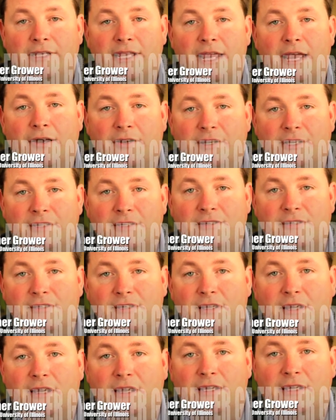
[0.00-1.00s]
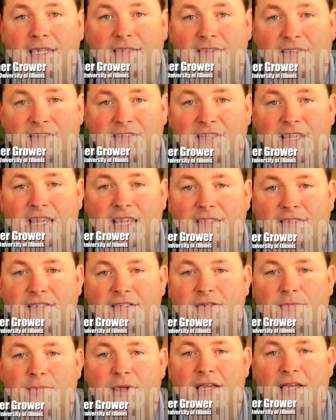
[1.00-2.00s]
counties in the state
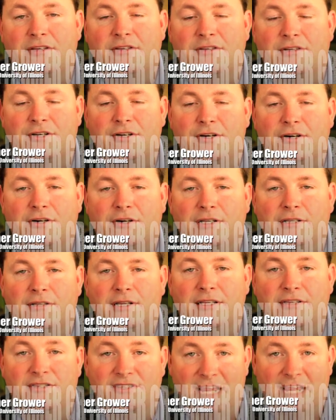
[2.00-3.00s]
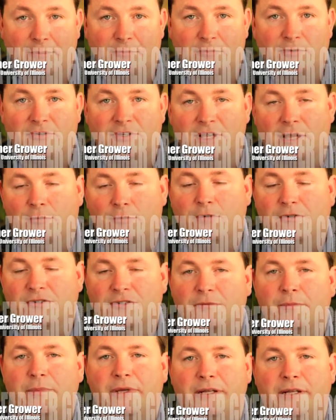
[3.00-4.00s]
this past year in samples that were
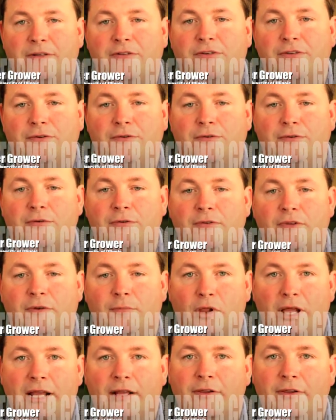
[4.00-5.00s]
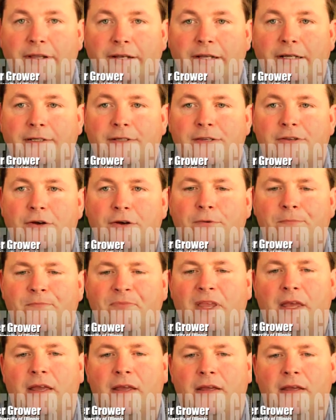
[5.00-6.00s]
submitted to the plant clinic. So
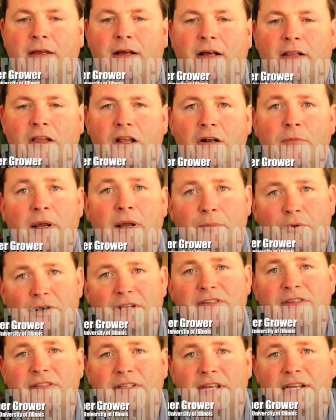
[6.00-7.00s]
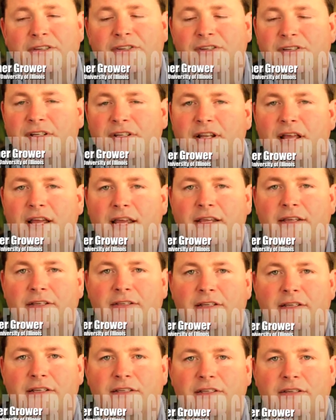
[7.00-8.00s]
a lot of my presentation today
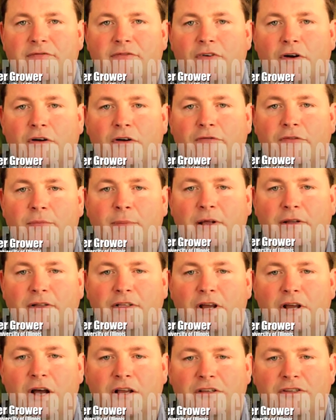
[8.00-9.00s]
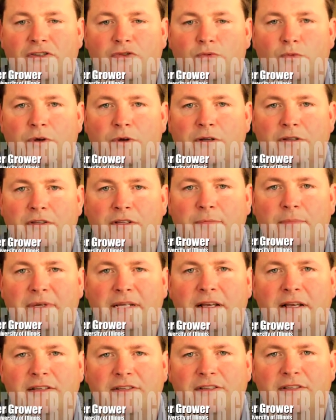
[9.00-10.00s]
is involved about Goss's wilt, and
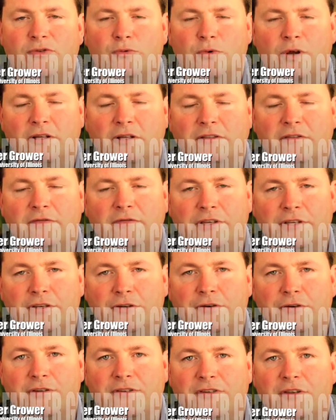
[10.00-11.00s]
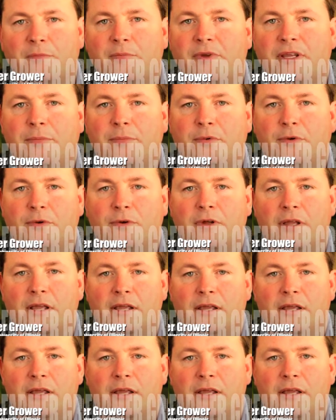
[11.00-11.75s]
because it's relatively new to some people,